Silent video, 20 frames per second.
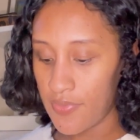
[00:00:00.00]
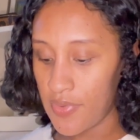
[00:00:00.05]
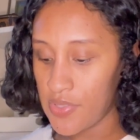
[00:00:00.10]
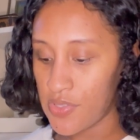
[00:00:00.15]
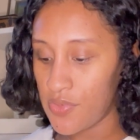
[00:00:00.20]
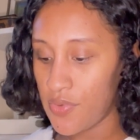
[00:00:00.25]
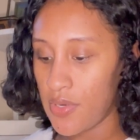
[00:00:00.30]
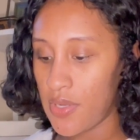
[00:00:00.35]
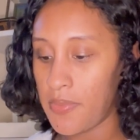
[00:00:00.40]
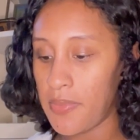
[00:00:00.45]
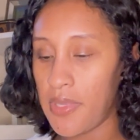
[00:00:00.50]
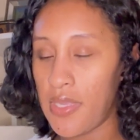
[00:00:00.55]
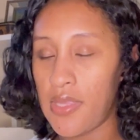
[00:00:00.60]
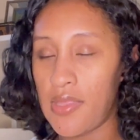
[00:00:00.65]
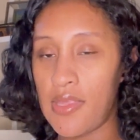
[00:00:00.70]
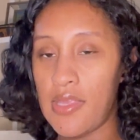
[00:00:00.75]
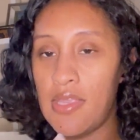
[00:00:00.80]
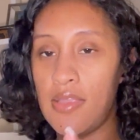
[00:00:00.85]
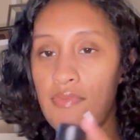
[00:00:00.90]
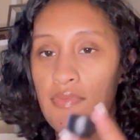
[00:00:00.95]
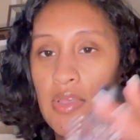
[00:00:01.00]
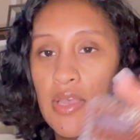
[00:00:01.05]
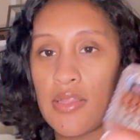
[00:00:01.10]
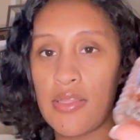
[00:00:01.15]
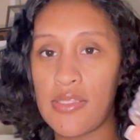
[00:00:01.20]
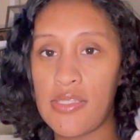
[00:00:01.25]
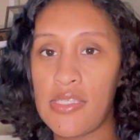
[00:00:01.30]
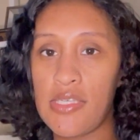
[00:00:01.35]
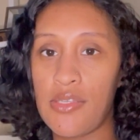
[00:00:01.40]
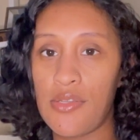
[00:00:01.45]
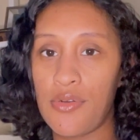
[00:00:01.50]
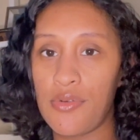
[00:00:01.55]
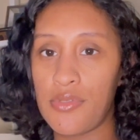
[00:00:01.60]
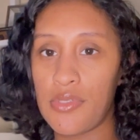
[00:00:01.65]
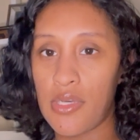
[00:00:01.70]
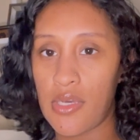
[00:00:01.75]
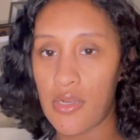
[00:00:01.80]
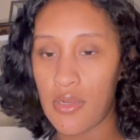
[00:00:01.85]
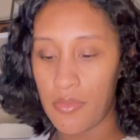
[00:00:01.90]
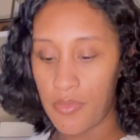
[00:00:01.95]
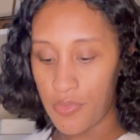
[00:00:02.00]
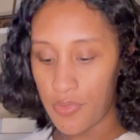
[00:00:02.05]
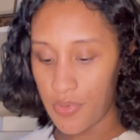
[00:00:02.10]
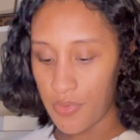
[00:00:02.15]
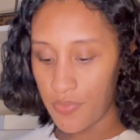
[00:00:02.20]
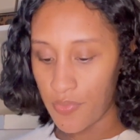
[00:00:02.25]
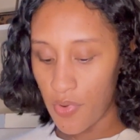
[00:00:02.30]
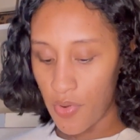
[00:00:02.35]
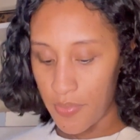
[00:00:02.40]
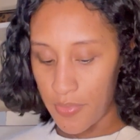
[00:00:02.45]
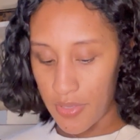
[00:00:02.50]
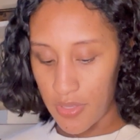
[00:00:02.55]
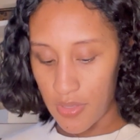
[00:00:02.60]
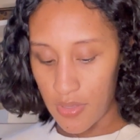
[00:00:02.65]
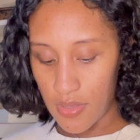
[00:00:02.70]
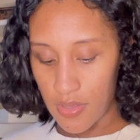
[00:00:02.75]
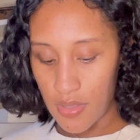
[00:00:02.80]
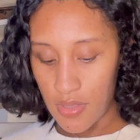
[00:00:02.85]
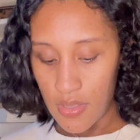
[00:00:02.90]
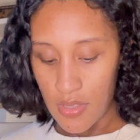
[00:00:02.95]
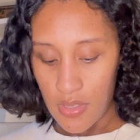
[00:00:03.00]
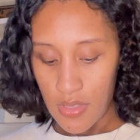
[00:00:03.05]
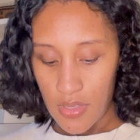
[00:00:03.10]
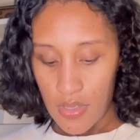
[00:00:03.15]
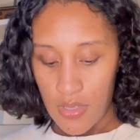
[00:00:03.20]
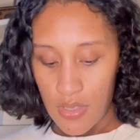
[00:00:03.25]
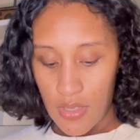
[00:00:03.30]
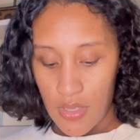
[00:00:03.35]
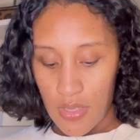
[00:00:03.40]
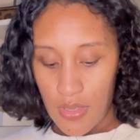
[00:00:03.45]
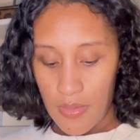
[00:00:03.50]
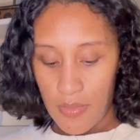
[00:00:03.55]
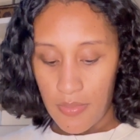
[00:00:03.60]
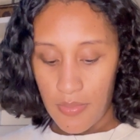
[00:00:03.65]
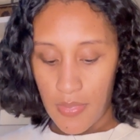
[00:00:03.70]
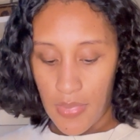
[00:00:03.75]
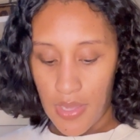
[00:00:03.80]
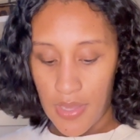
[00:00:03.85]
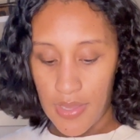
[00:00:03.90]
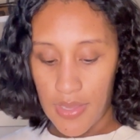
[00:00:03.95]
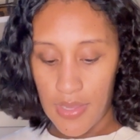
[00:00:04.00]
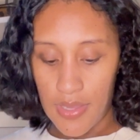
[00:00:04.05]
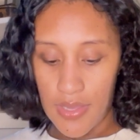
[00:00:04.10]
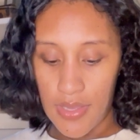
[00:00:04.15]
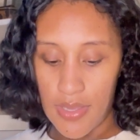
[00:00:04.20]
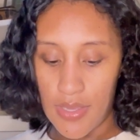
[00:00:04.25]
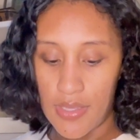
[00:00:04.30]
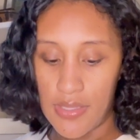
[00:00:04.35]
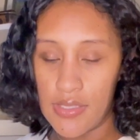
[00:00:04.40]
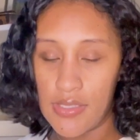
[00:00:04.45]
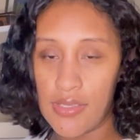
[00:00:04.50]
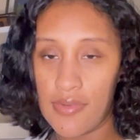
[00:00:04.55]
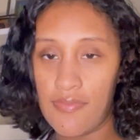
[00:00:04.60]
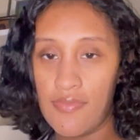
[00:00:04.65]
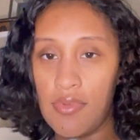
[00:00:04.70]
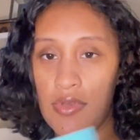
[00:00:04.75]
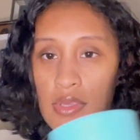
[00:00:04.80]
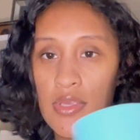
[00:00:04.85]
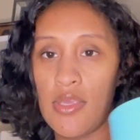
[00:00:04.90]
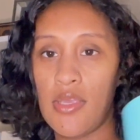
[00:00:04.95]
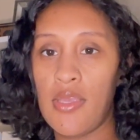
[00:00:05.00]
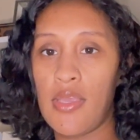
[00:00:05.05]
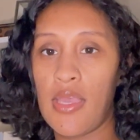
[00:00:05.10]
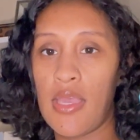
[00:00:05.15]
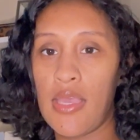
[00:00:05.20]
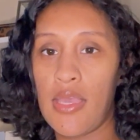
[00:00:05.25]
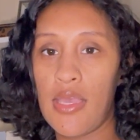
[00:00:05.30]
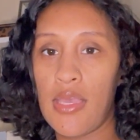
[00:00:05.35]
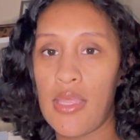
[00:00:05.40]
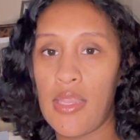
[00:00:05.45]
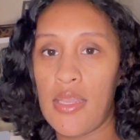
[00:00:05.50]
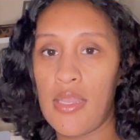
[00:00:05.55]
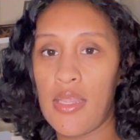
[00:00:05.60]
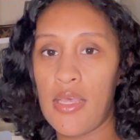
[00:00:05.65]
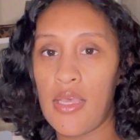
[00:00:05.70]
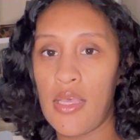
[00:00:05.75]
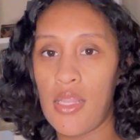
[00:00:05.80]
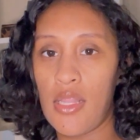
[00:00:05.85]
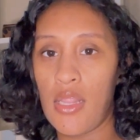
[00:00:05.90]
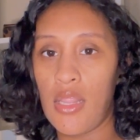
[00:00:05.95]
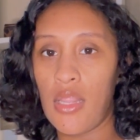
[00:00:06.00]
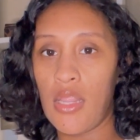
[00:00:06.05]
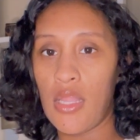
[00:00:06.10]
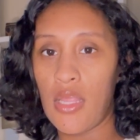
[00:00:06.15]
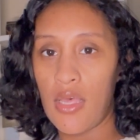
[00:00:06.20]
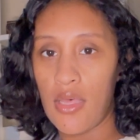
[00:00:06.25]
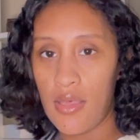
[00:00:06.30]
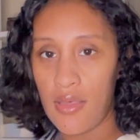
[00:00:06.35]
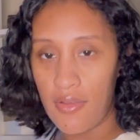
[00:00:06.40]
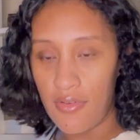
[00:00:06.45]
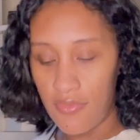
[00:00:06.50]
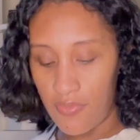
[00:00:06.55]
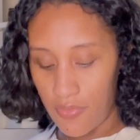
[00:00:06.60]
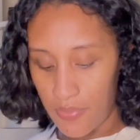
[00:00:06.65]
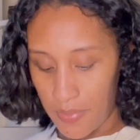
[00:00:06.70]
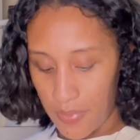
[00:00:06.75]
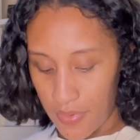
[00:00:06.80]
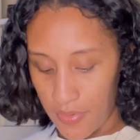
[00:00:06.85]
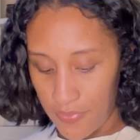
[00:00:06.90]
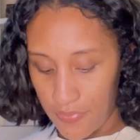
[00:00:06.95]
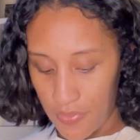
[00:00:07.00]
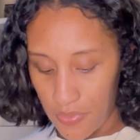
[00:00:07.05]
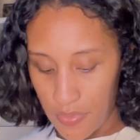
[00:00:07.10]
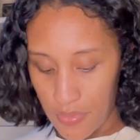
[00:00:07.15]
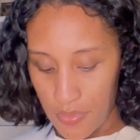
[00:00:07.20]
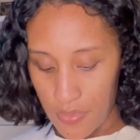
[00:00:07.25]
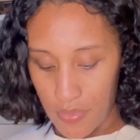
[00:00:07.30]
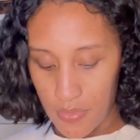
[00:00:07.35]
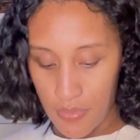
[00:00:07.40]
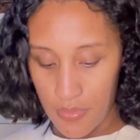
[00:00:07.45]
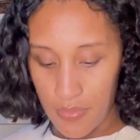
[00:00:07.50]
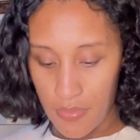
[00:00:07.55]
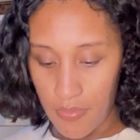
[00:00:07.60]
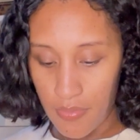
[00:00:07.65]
is gonna be the Valentino Donna Born Aroma, my Tiffany and Love perfume,